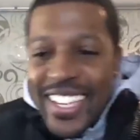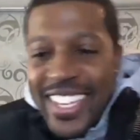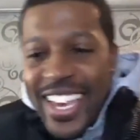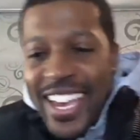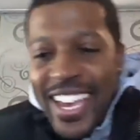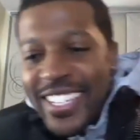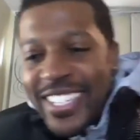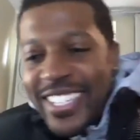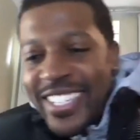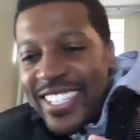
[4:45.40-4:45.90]

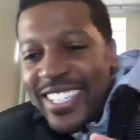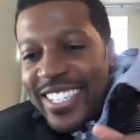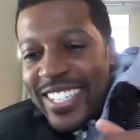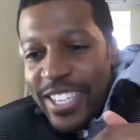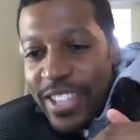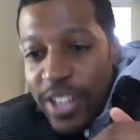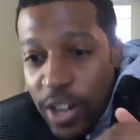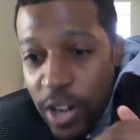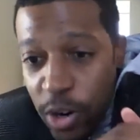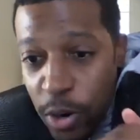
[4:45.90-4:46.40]

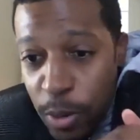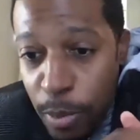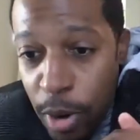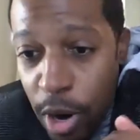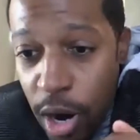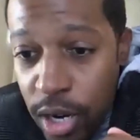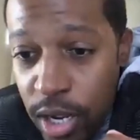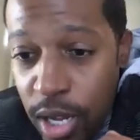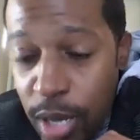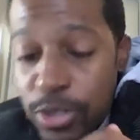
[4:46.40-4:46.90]
yes. Oh,
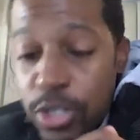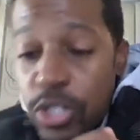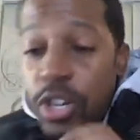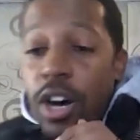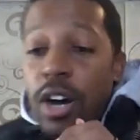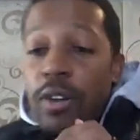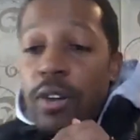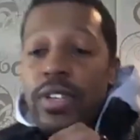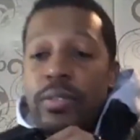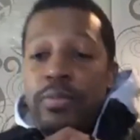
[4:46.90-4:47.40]
Marla, I'm
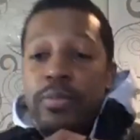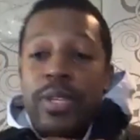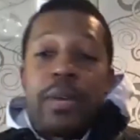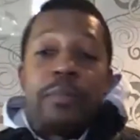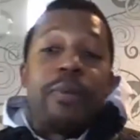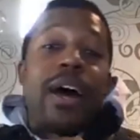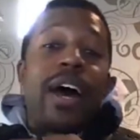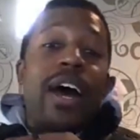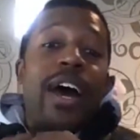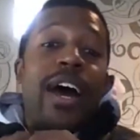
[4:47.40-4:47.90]
sorry.
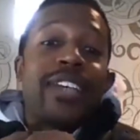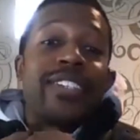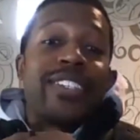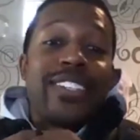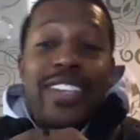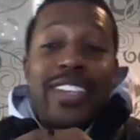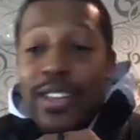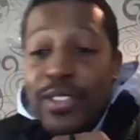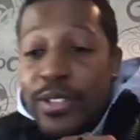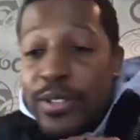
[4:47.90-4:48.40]
Get my eyes
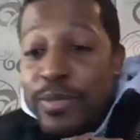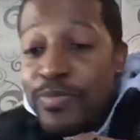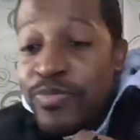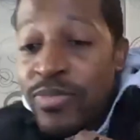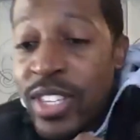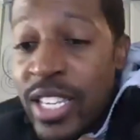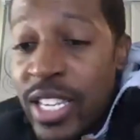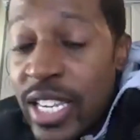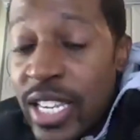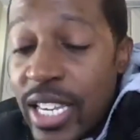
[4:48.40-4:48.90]
together.
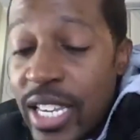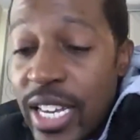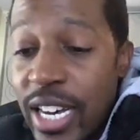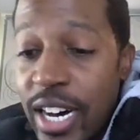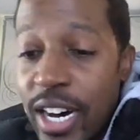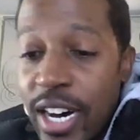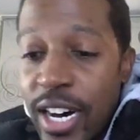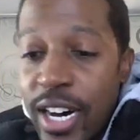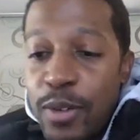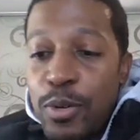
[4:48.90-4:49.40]

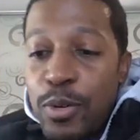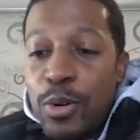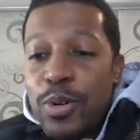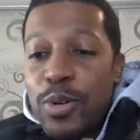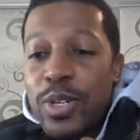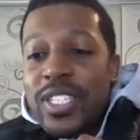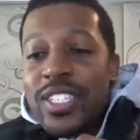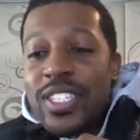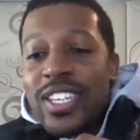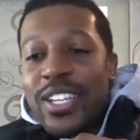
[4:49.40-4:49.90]
Uh,
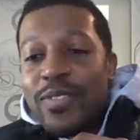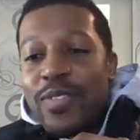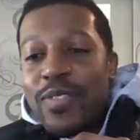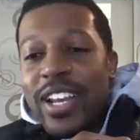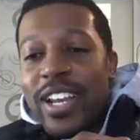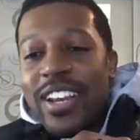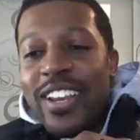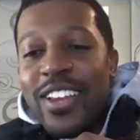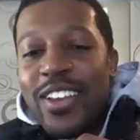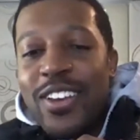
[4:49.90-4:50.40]
who is Sunny
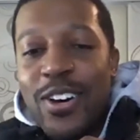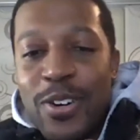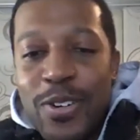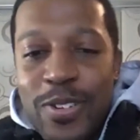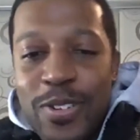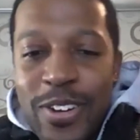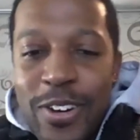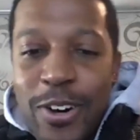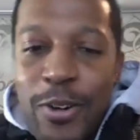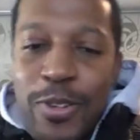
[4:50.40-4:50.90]
ready to
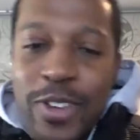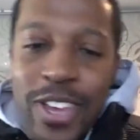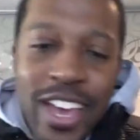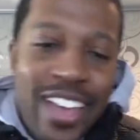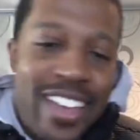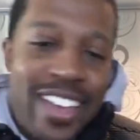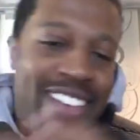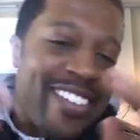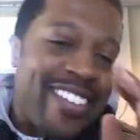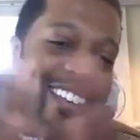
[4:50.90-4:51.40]
go?
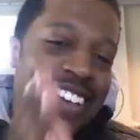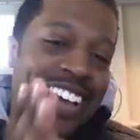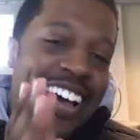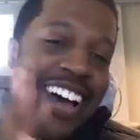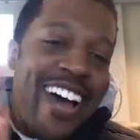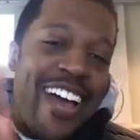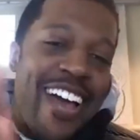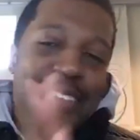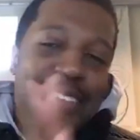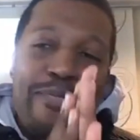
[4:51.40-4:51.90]
Okay, all
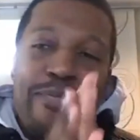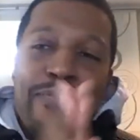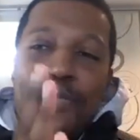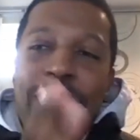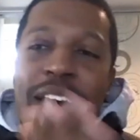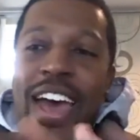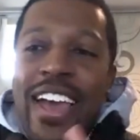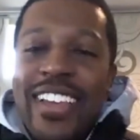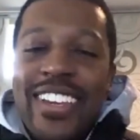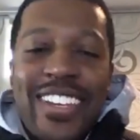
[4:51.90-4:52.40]
right,
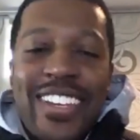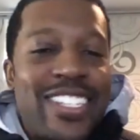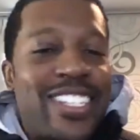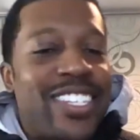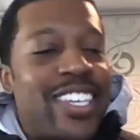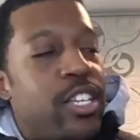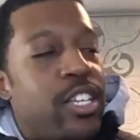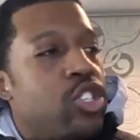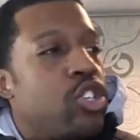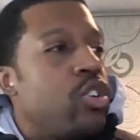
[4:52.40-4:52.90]
bet.
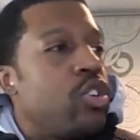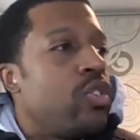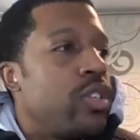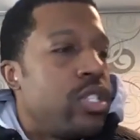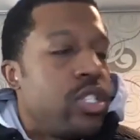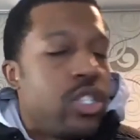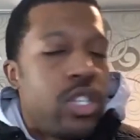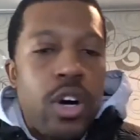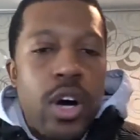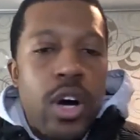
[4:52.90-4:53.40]
Let's get to
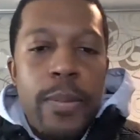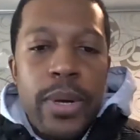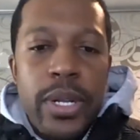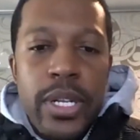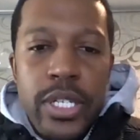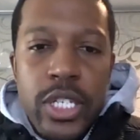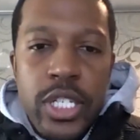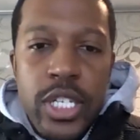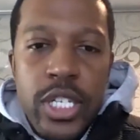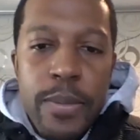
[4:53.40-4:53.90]
it. So I'm
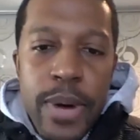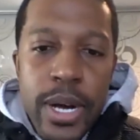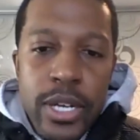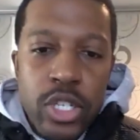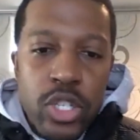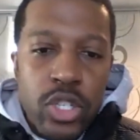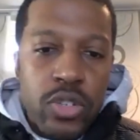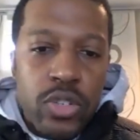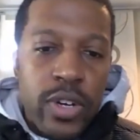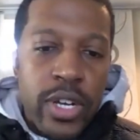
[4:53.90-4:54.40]
gonna share my
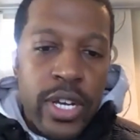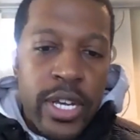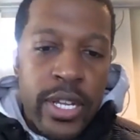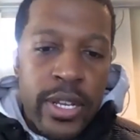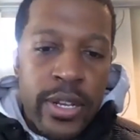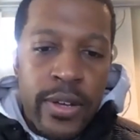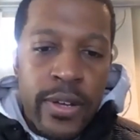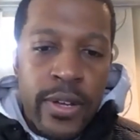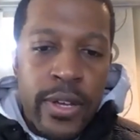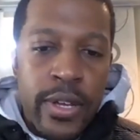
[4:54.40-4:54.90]
screen.